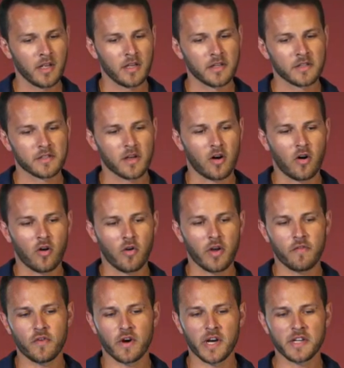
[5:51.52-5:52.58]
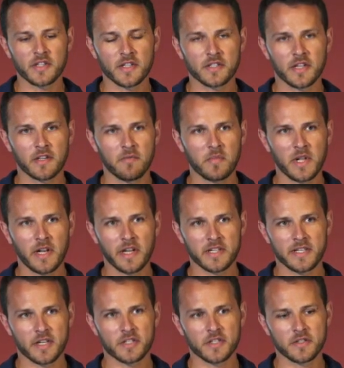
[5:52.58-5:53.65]
So if you're interested in building
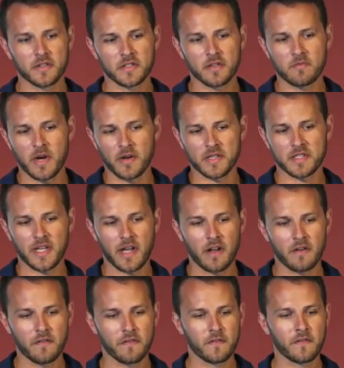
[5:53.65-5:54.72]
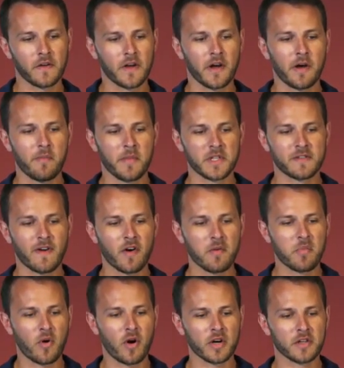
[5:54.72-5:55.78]
such a system by yourself, um, it's very
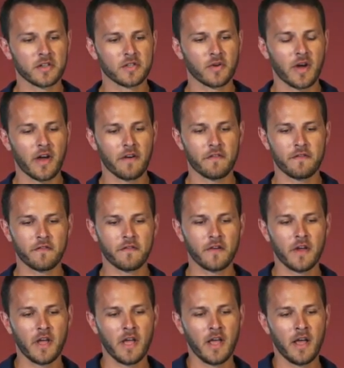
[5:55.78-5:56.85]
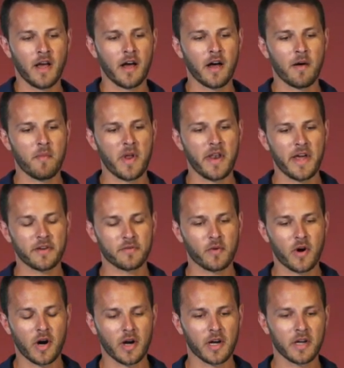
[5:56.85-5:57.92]
important to have um, a
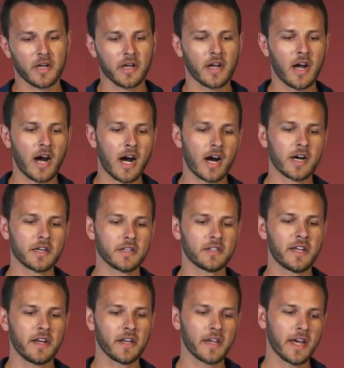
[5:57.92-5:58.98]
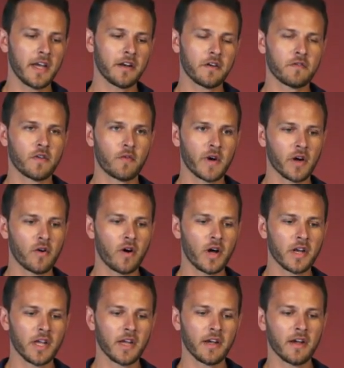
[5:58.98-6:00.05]
network card dedicated for
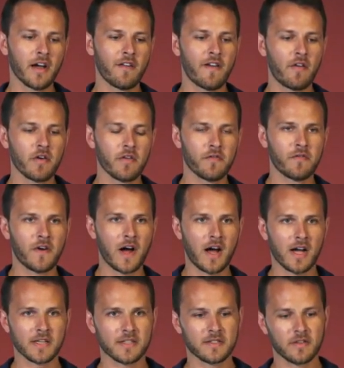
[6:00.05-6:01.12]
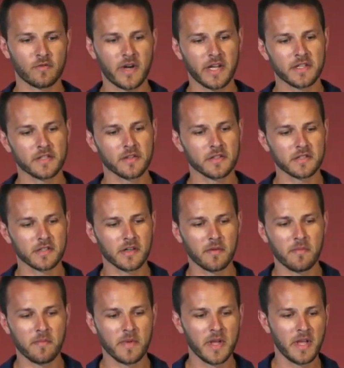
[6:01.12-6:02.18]
recording, a very fast RAID
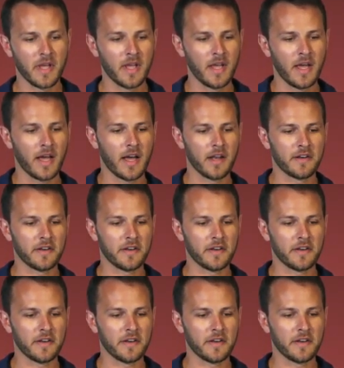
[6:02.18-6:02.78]
system, and a